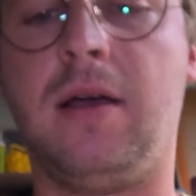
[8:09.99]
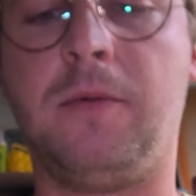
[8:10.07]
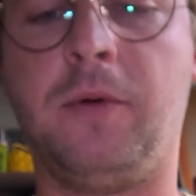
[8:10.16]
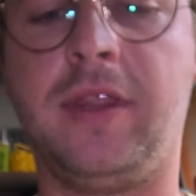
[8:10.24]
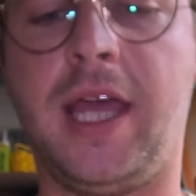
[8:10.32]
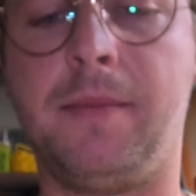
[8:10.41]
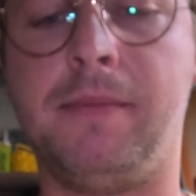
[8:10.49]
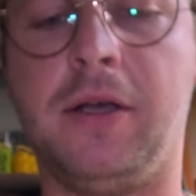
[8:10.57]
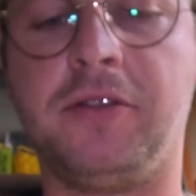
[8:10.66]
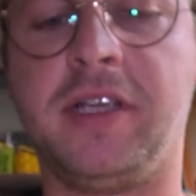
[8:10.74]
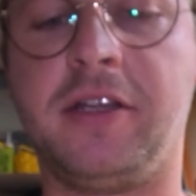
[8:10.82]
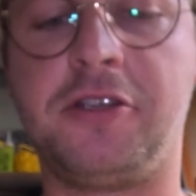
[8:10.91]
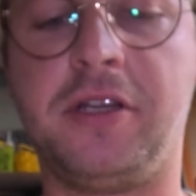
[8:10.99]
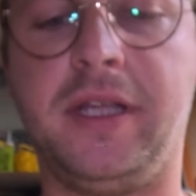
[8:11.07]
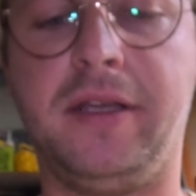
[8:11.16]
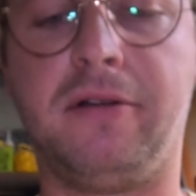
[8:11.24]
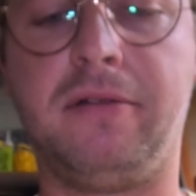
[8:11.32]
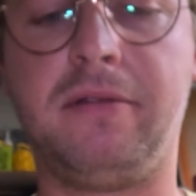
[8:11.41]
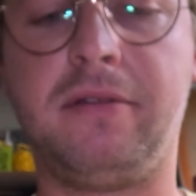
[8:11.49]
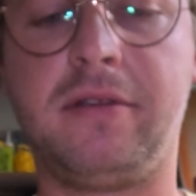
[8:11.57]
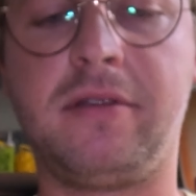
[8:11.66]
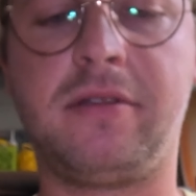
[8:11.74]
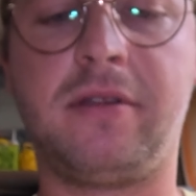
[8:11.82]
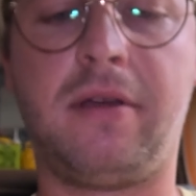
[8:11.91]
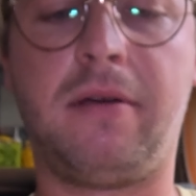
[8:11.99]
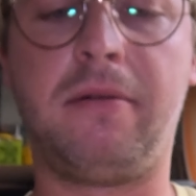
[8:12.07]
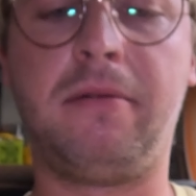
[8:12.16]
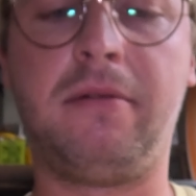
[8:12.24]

with that melting chenille. So